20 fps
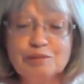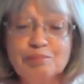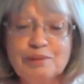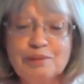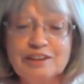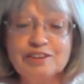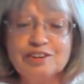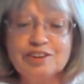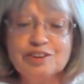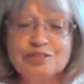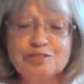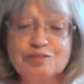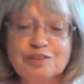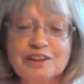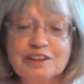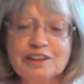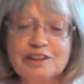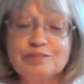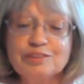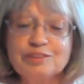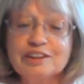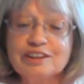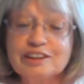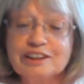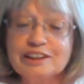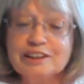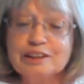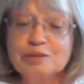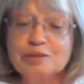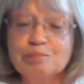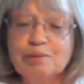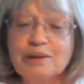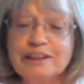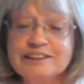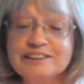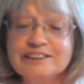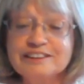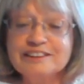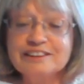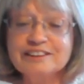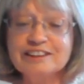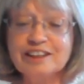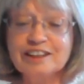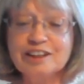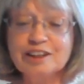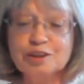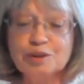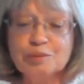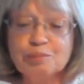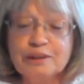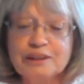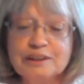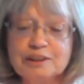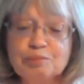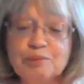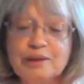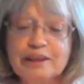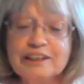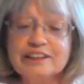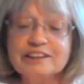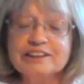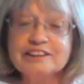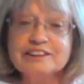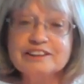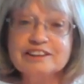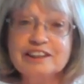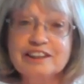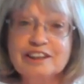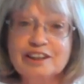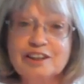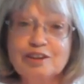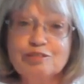Matthew 5:9, blessed are the peacemakers,